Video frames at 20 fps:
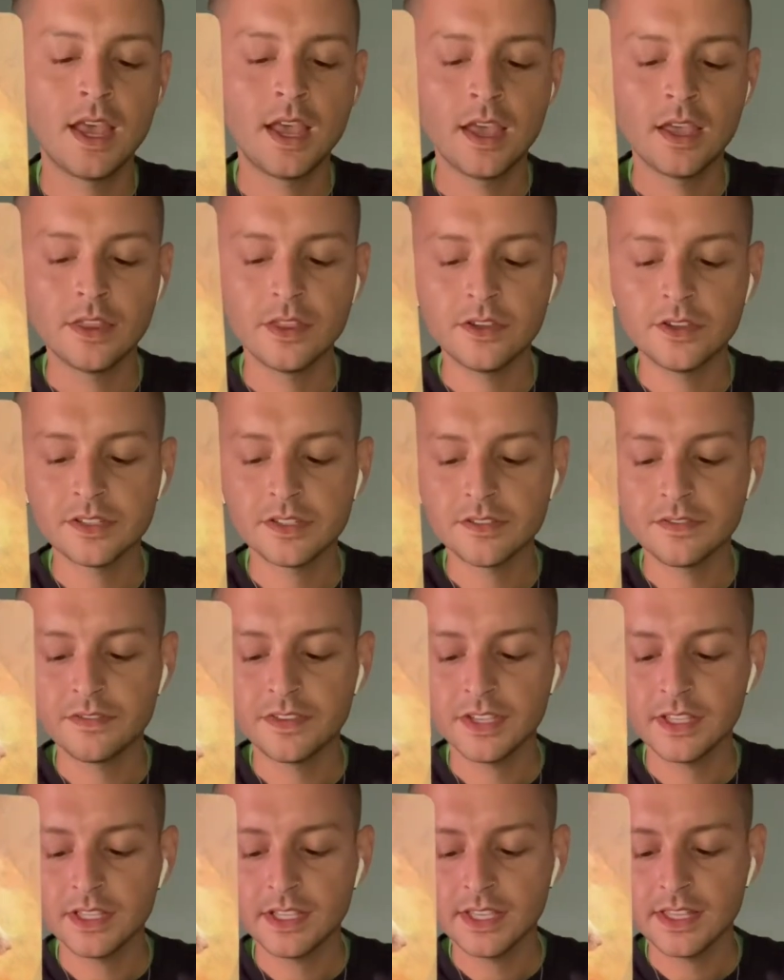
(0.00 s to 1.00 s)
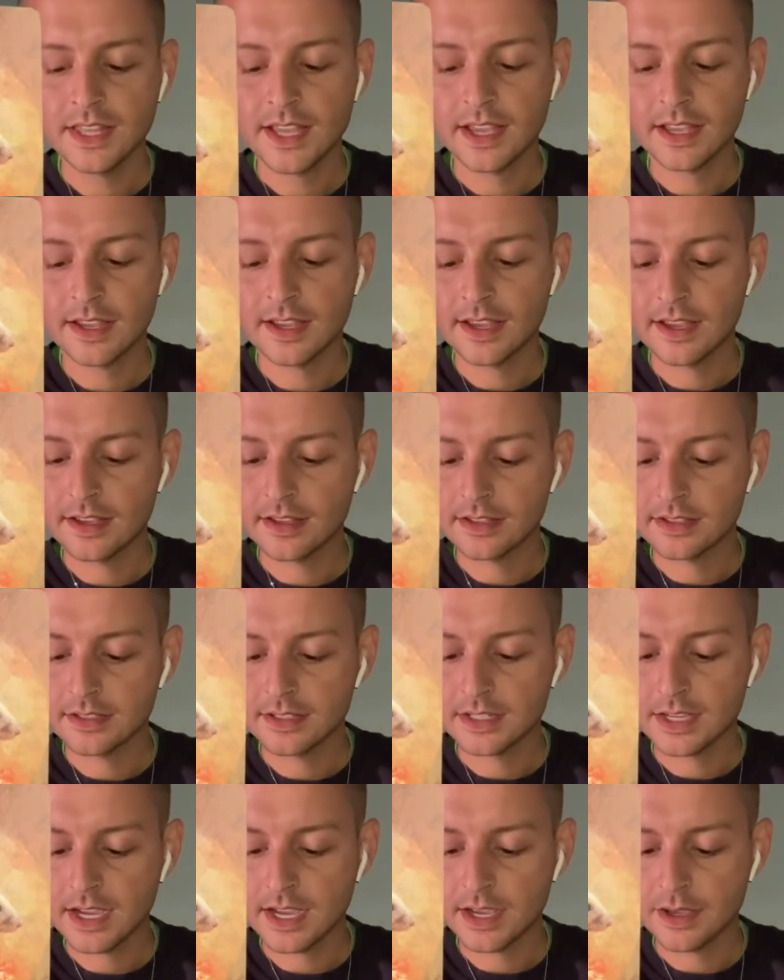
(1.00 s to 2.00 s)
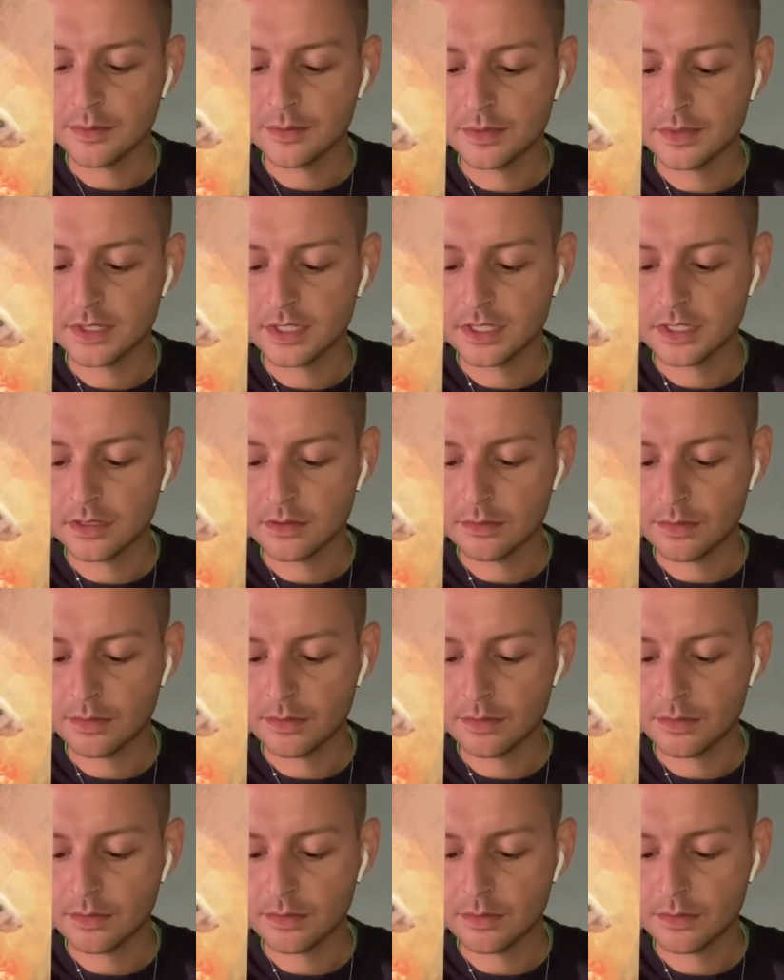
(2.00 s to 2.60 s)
There's a feeling that at times,